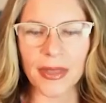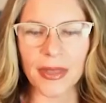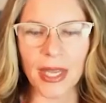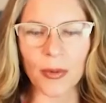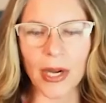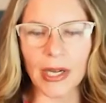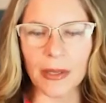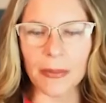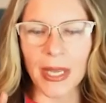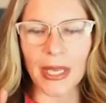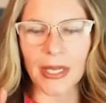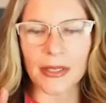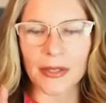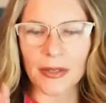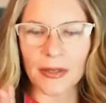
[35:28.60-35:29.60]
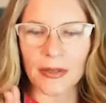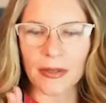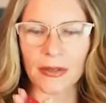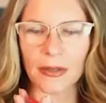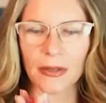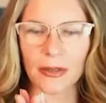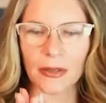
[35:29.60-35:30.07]
they recommend
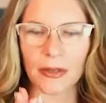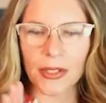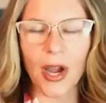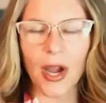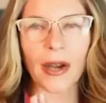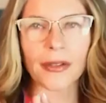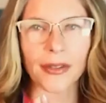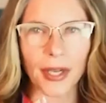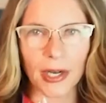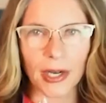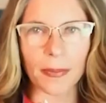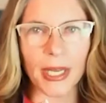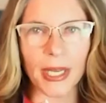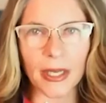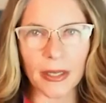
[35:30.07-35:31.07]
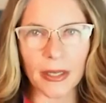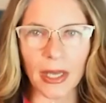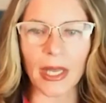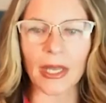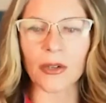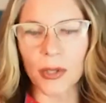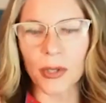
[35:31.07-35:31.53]
talk therapy,
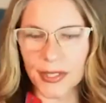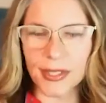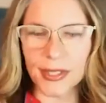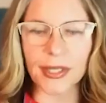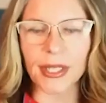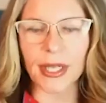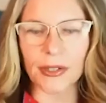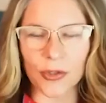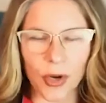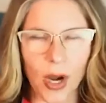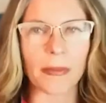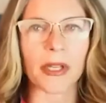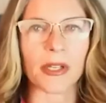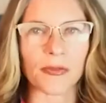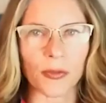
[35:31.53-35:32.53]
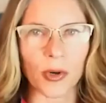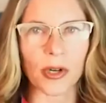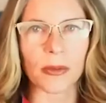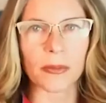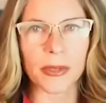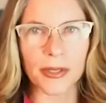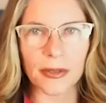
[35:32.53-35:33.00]
increasingly
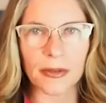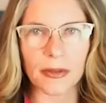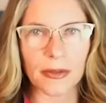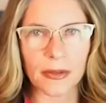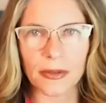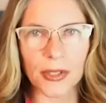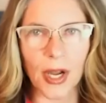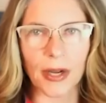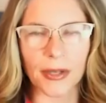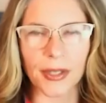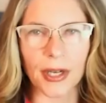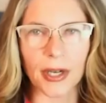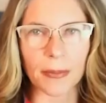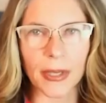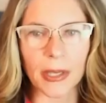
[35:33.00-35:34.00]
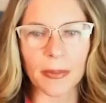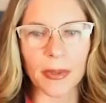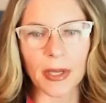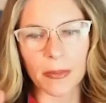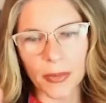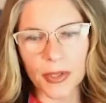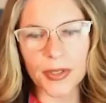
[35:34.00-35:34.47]
trauma-informed talk therapy,
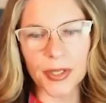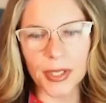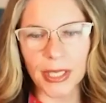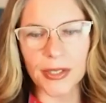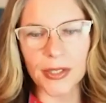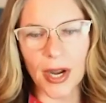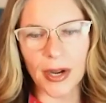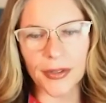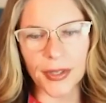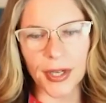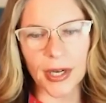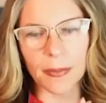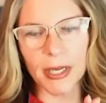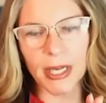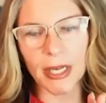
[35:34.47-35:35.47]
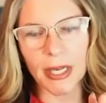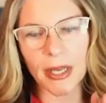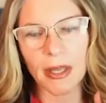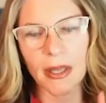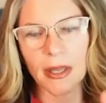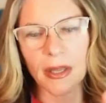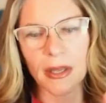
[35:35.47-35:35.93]
but talk
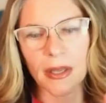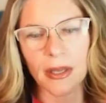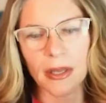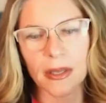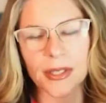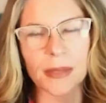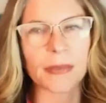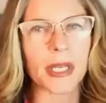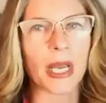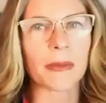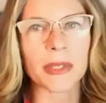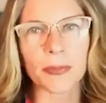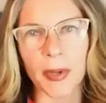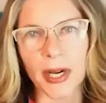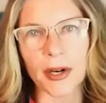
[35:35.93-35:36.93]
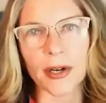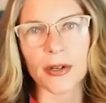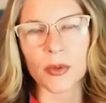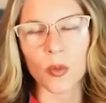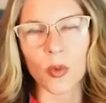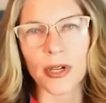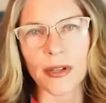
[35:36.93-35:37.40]
therapy sometimes
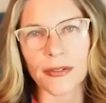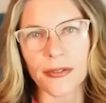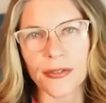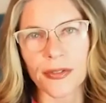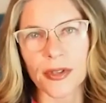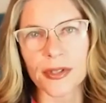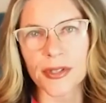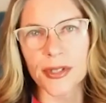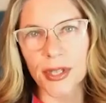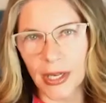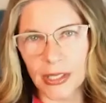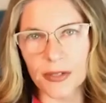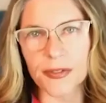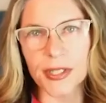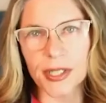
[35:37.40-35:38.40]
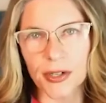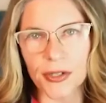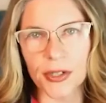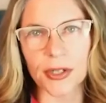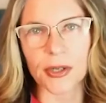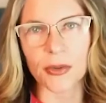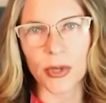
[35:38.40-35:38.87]
paired with selective
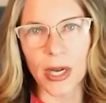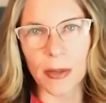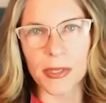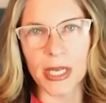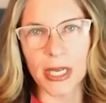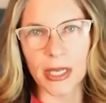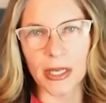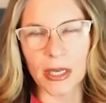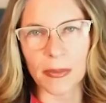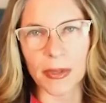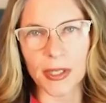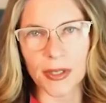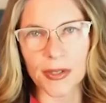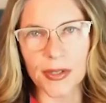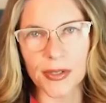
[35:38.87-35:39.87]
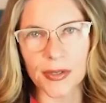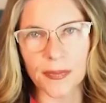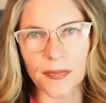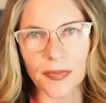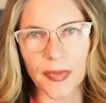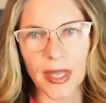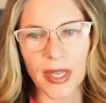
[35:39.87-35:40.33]
serotonin reuptake inhibitors.